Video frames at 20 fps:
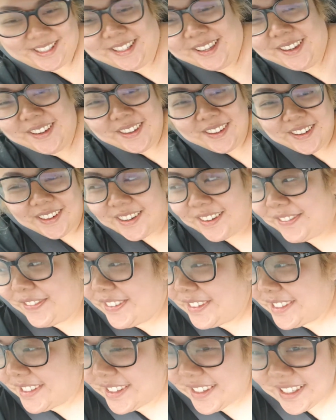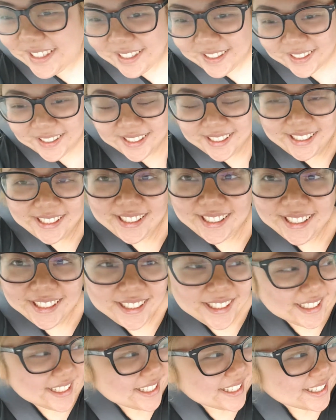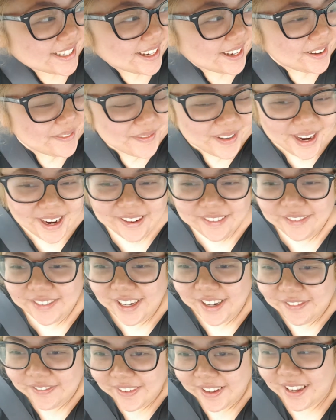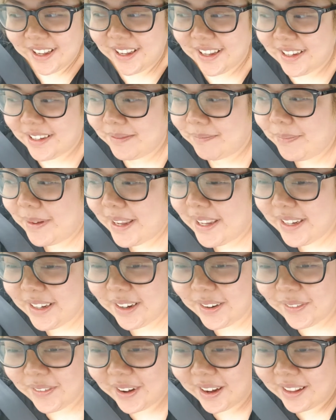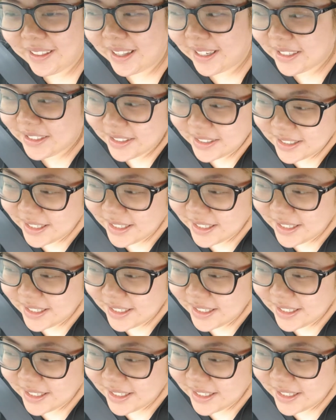so feel so guilty just got my refund but you know what like she